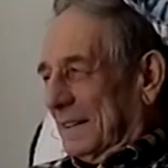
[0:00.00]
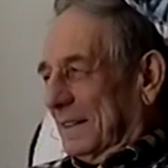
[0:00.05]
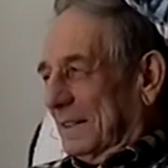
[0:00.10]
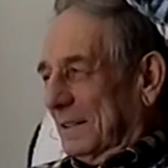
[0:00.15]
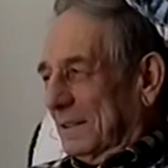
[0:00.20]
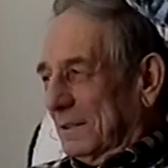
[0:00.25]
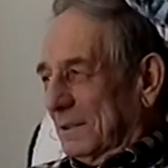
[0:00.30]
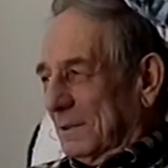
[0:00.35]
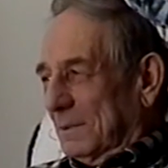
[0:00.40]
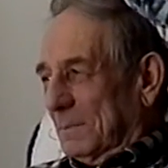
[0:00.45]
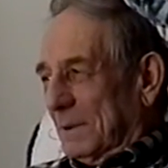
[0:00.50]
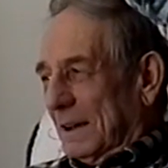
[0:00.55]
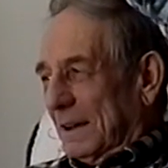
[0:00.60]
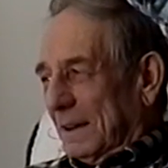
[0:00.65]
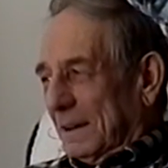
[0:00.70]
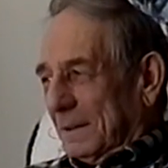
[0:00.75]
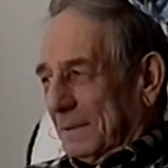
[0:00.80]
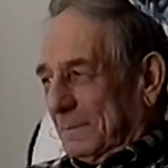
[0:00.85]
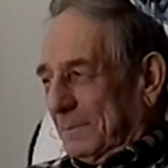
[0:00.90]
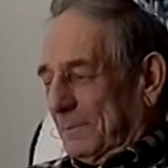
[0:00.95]
Oh,
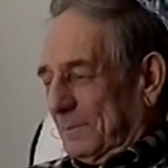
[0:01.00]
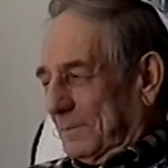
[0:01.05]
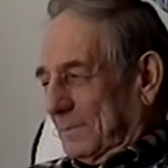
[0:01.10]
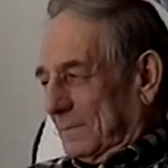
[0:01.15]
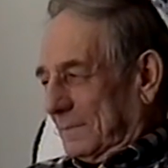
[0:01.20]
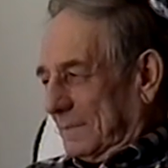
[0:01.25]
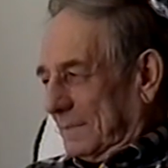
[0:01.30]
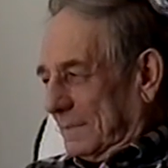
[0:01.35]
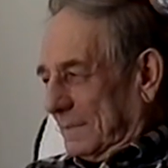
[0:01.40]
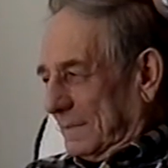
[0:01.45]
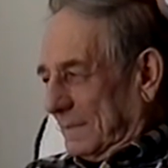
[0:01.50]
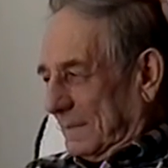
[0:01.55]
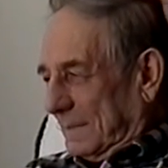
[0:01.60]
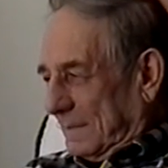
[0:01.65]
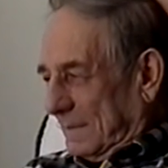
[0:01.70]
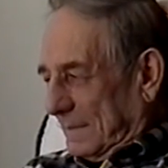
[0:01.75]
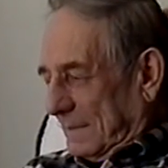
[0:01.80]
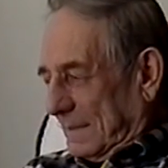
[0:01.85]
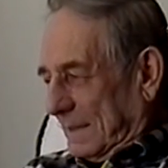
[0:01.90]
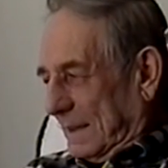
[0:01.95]
man.
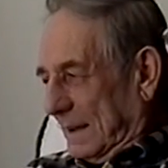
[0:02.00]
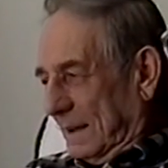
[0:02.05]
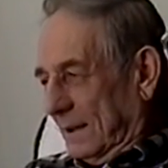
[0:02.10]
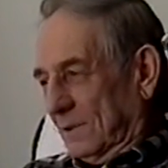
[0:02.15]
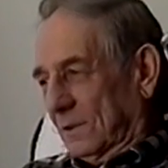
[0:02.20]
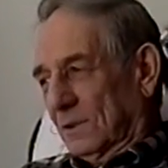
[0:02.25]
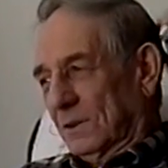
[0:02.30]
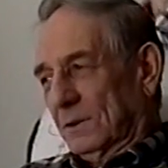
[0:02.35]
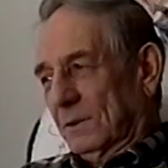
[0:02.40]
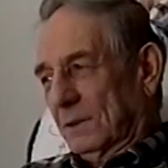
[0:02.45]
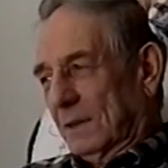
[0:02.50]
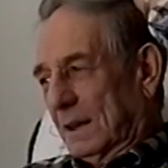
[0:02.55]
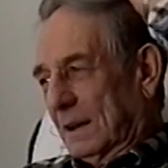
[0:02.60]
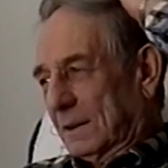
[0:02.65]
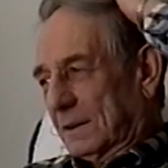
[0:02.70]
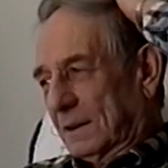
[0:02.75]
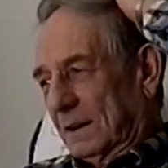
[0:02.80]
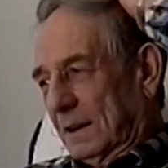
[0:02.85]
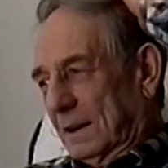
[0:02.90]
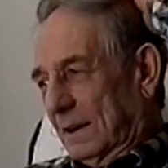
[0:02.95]
Kids that do
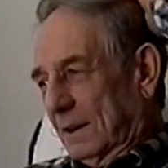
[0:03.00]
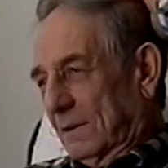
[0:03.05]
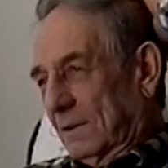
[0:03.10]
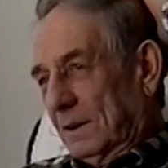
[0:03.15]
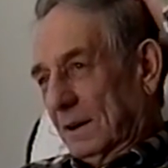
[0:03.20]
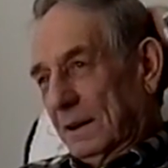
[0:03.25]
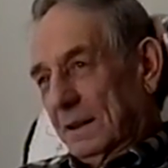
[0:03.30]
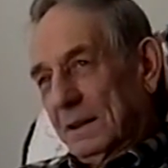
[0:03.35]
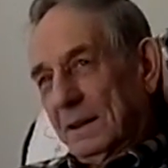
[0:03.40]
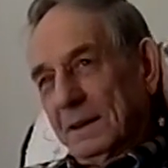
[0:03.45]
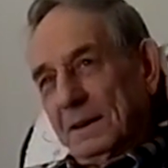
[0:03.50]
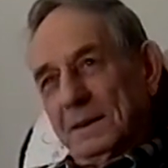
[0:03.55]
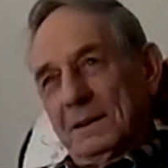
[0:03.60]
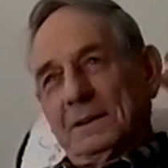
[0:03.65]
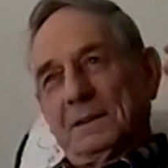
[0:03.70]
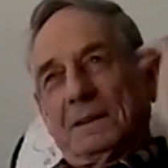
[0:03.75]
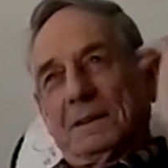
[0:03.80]
that today, why, they'd